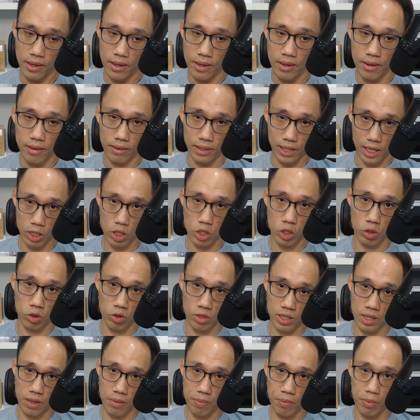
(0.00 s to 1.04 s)
does show
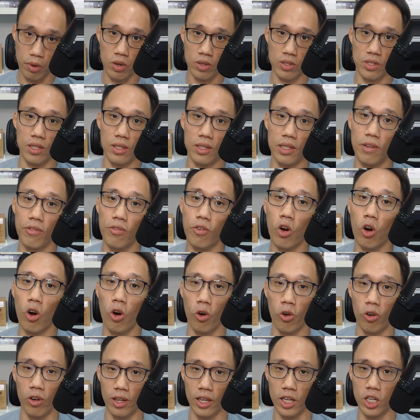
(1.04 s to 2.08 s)
some positive
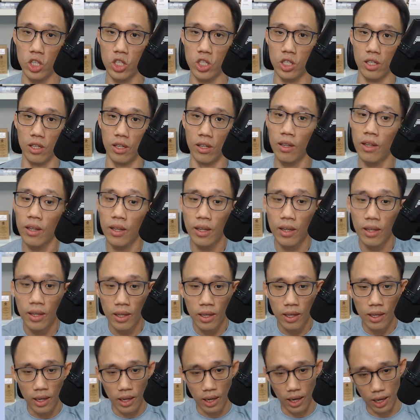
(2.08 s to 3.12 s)
correlation
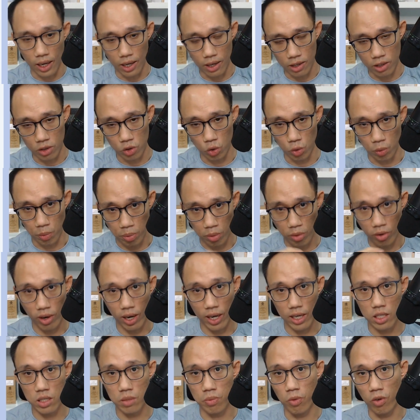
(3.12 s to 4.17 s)
to
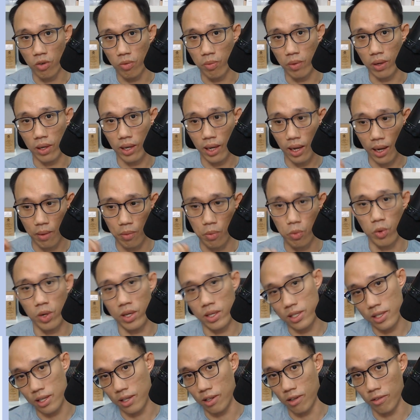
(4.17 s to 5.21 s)
price movement upwards
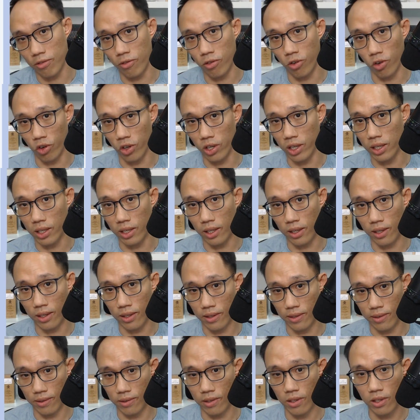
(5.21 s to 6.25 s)
in the following year.
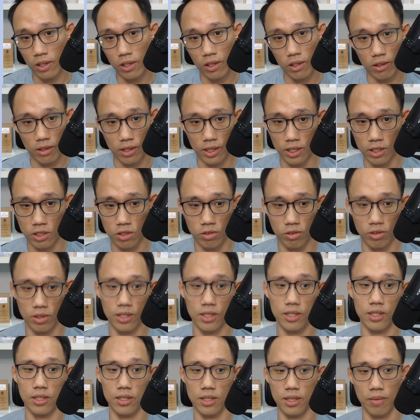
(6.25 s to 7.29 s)
Okay, so this
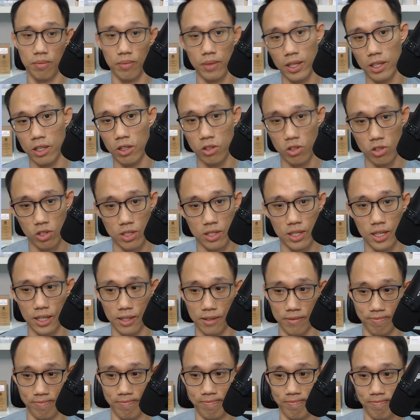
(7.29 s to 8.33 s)
is something interesting.
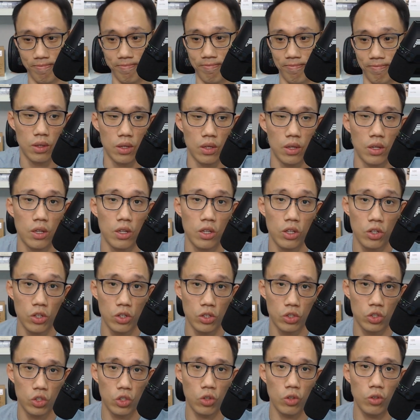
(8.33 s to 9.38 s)

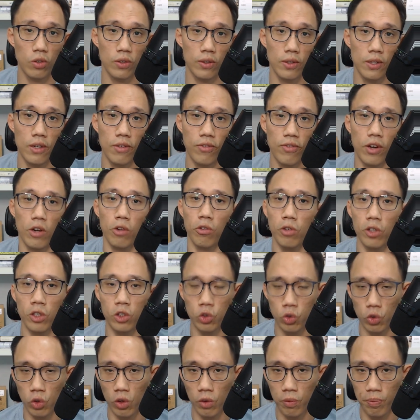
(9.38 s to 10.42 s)
So if I were
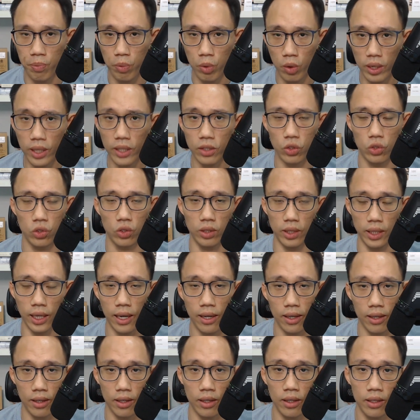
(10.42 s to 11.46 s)
to put it
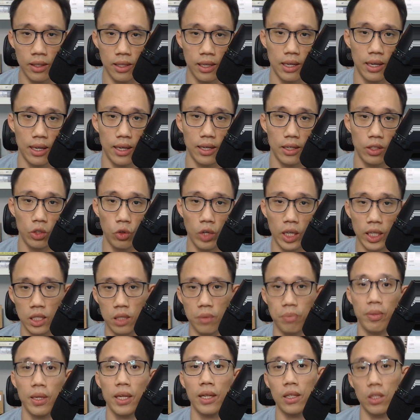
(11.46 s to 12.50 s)
together to
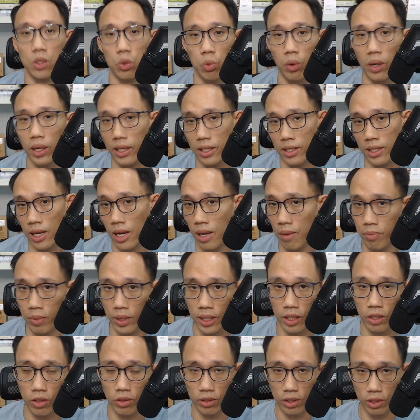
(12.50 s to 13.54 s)
explain is what is happening
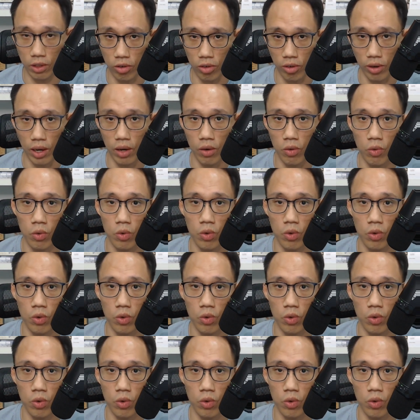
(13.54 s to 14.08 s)
on the ground,